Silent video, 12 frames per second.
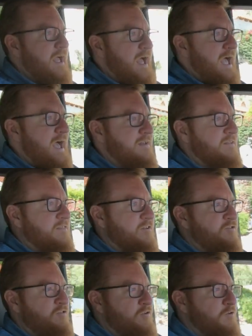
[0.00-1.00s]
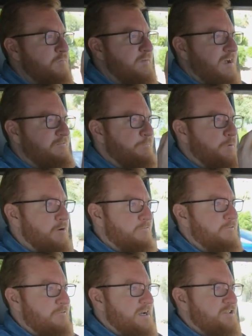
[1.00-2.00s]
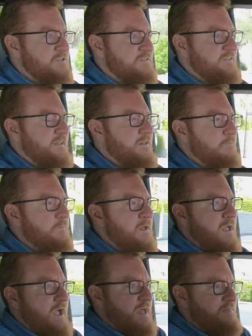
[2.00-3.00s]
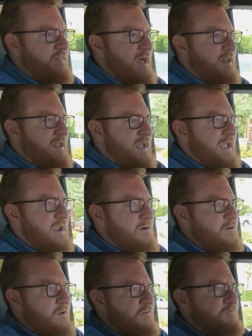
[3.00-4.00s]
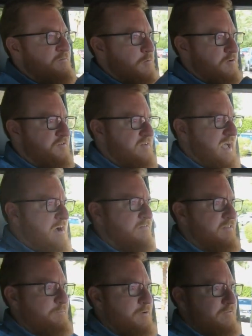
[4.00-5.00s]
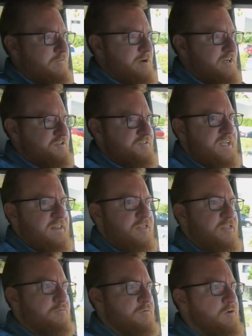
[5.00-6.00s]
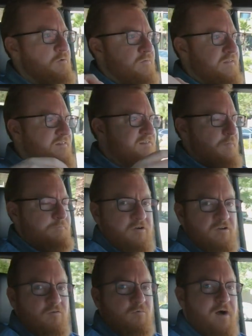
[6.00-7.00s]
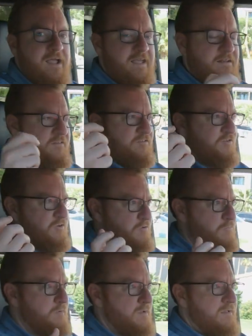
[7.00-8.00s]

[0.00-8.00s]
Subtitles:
and the tubes have perforations in them, and that air is forced out of the perforations and through the separate quiet tube,